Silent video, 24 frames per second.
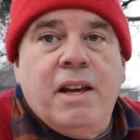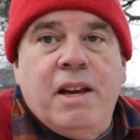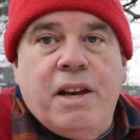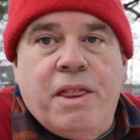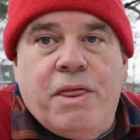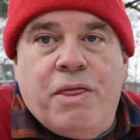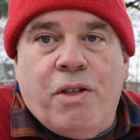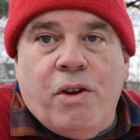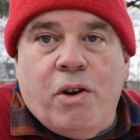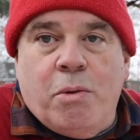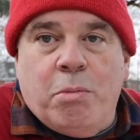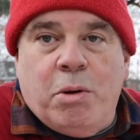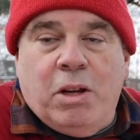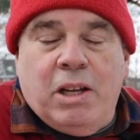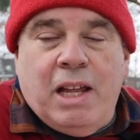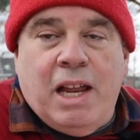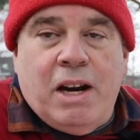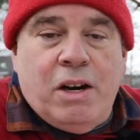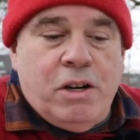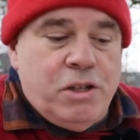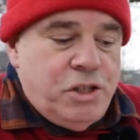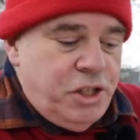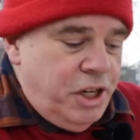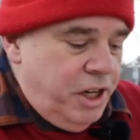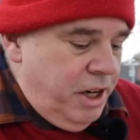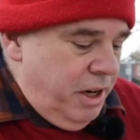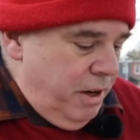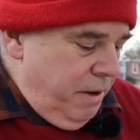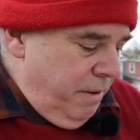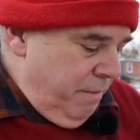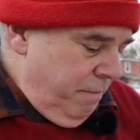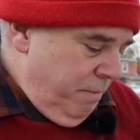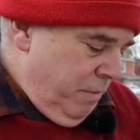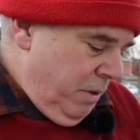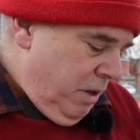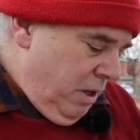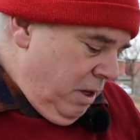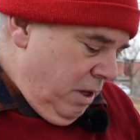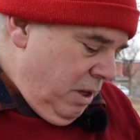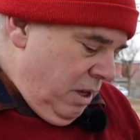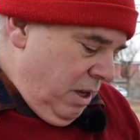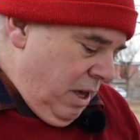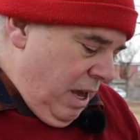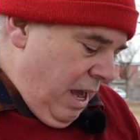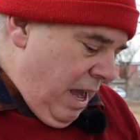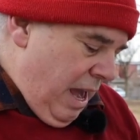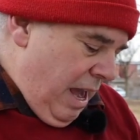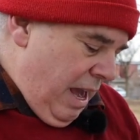thermal energy,
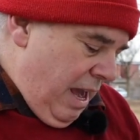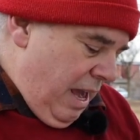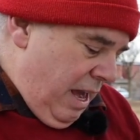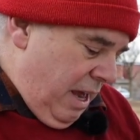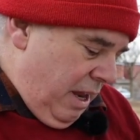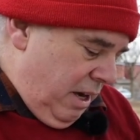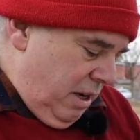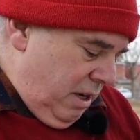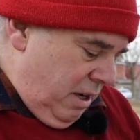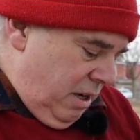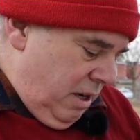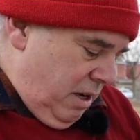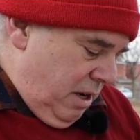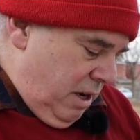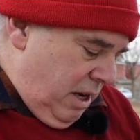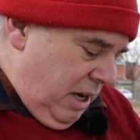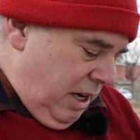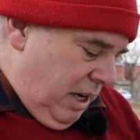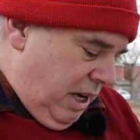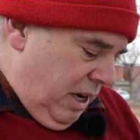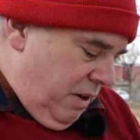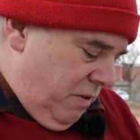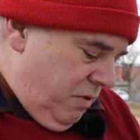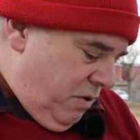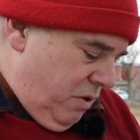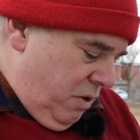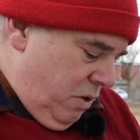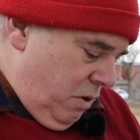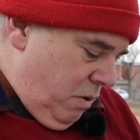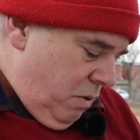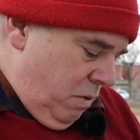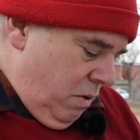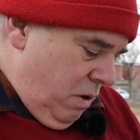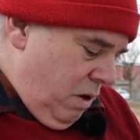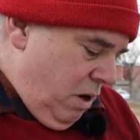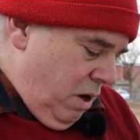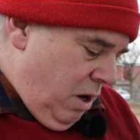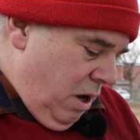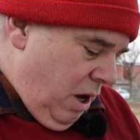and it gives you